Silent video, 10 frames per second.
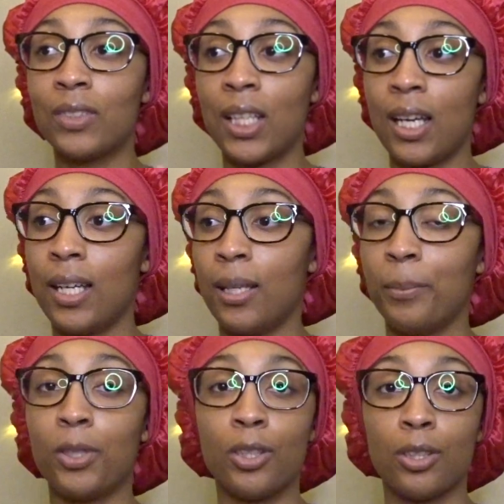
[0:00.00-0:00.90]
time,
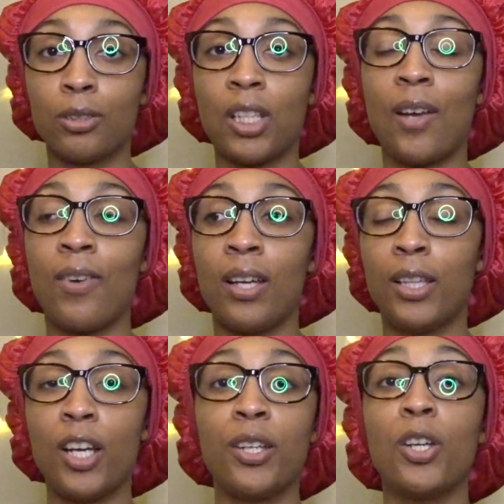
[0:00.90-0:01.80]
girls have,
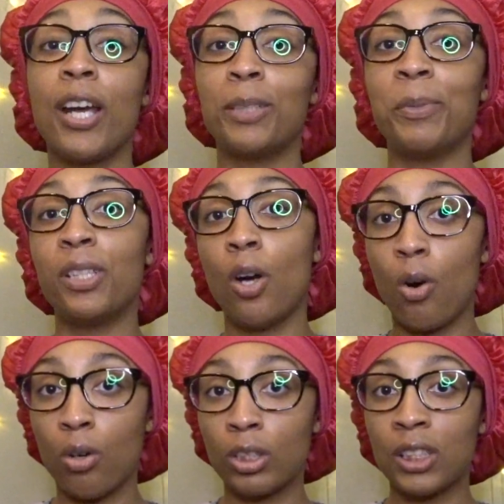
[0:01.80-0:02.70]
there has been
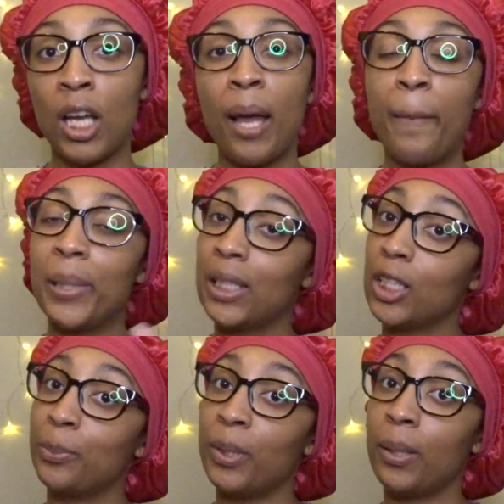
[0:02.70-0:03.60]
dolls, but
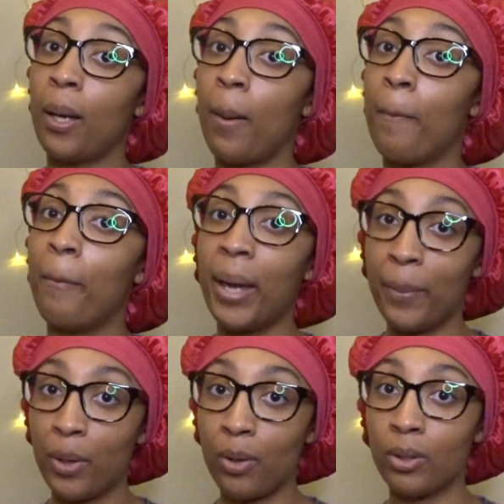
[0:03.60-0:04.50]
there's been
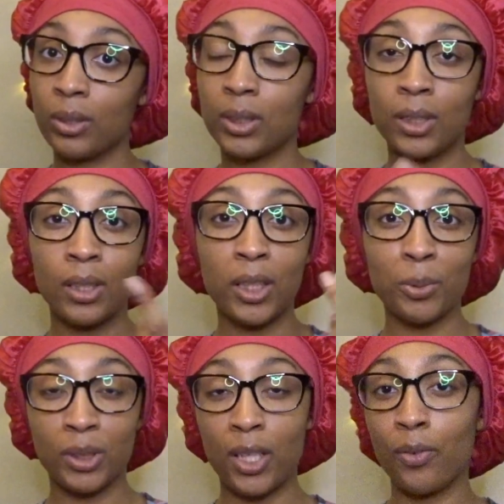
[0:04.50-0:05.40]
baby dolls. There
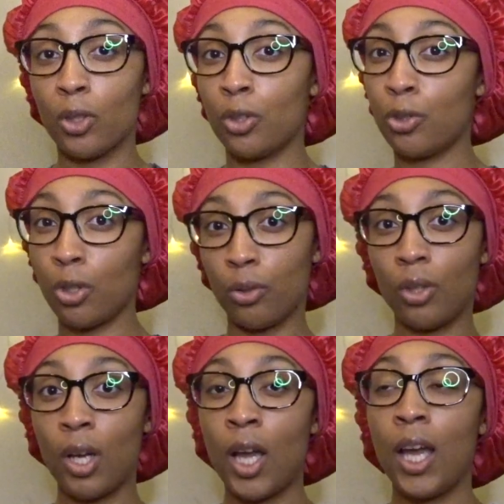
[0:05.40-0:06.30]
was never, you know.
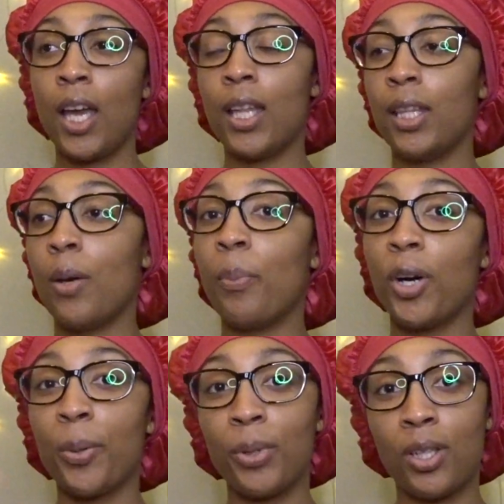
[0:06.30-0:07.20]
And then
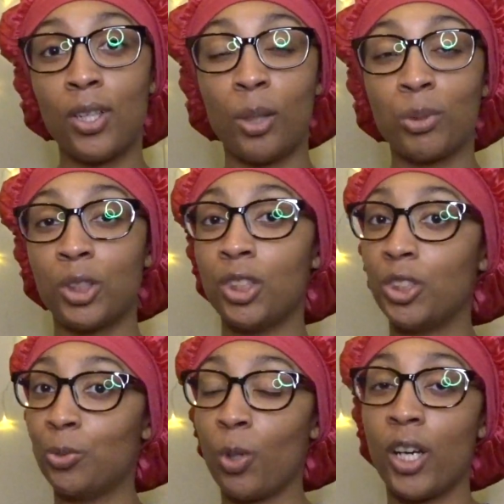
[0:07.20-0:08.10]
Barbie comes and
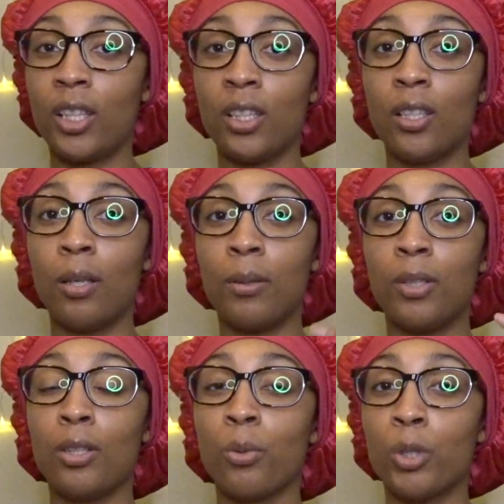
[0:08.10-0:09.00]
she's wearing
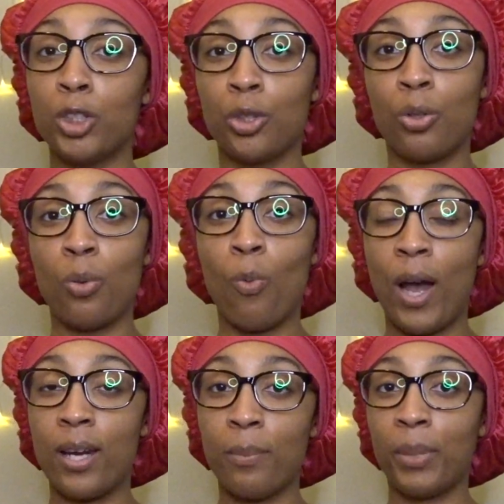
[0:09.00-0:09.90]
the original
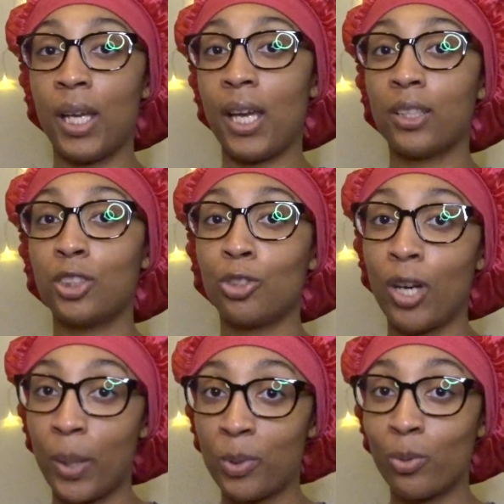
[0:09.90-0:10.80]
white and black
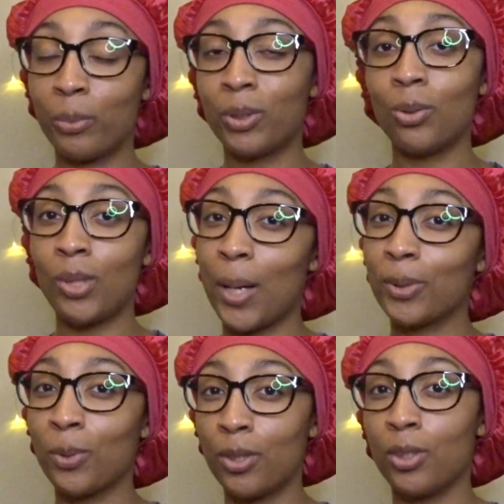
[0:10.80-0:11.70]
striped swimsuit. That
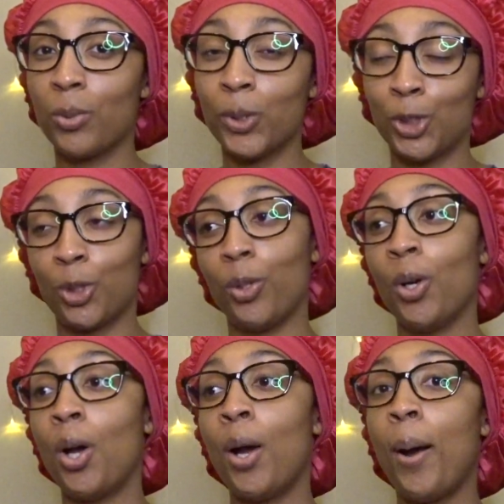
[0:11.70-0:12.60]
was one of the original
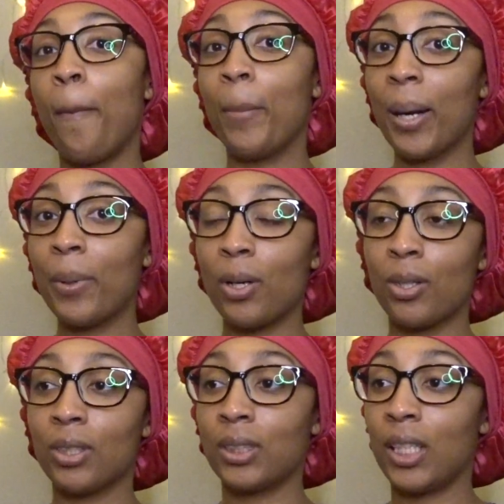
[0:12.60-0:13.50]
Barbie
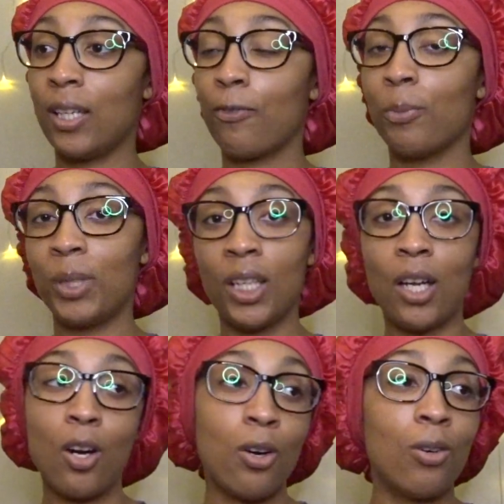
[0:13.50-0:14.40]
dolls. And from then
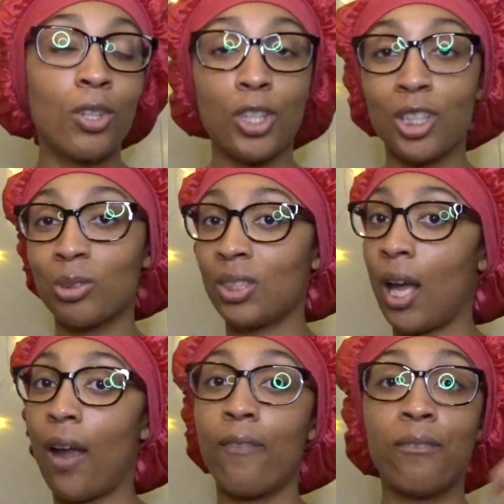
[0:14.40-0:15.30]
on, girls was
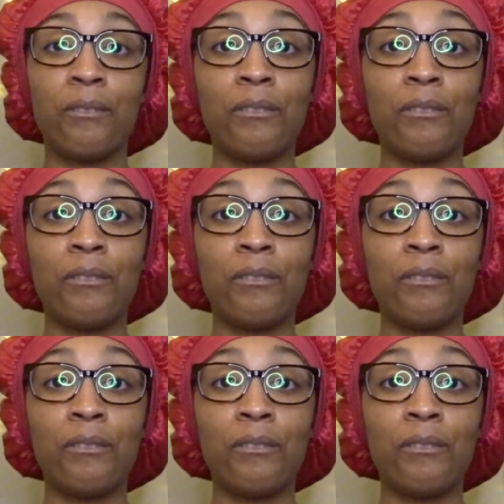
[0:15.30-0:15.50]
like,